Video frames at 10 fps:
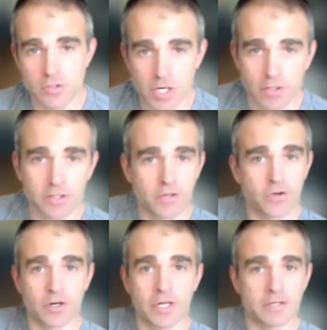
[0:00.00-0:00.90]
generally a
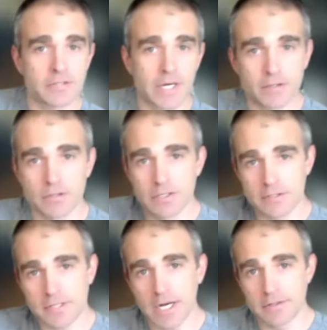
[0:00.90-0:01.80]
30-day cycle
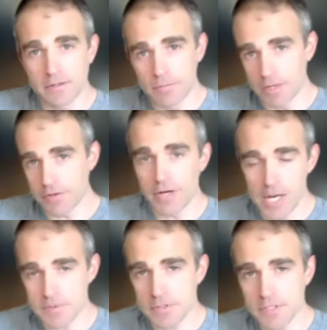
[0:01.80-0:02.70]
that's tied to the monthly
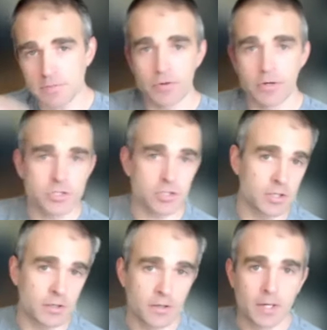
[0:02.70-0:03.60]
options
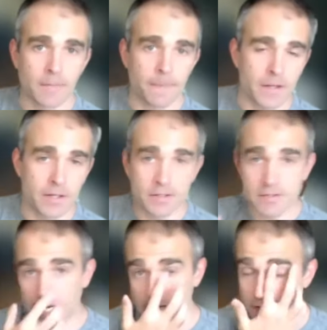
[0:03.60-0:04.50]
expiration, and
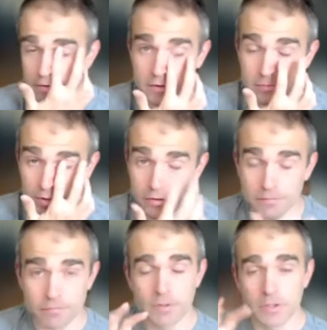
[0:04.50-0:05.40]
inside of that there's some
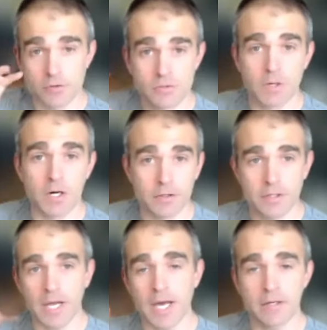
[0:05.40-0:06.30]
other, you know, smaller
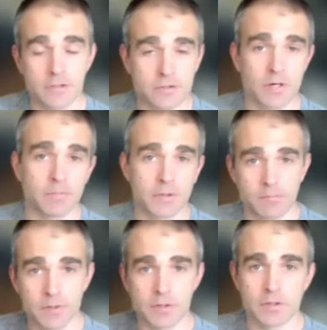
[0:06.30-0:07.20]
catalysts, right?
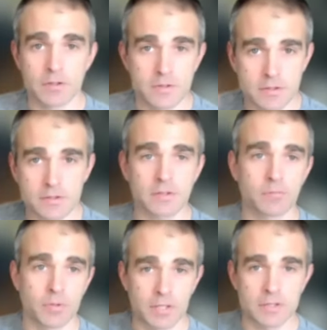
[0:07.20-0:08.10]
But there is this
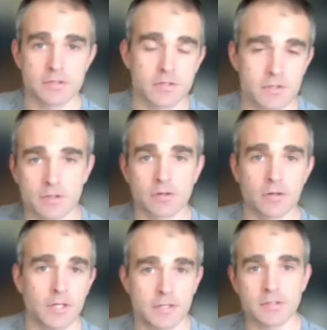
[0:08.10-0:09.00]
pretty consistent
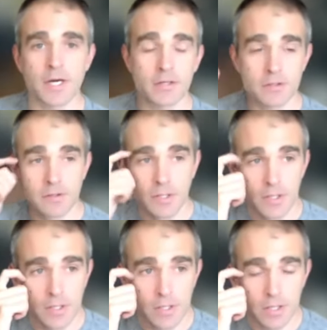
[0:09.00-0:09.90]
30-day cycle,
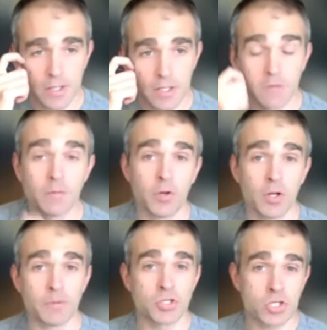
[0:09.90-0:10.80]
and if you
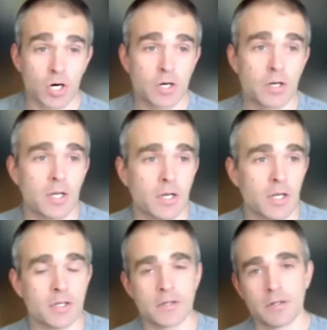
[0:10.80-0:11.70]
pull up a chart
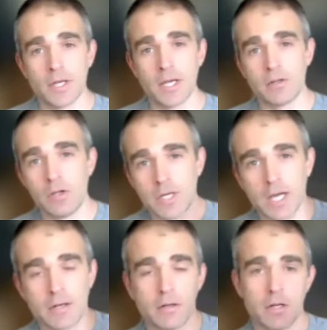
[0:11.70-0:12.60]
and look at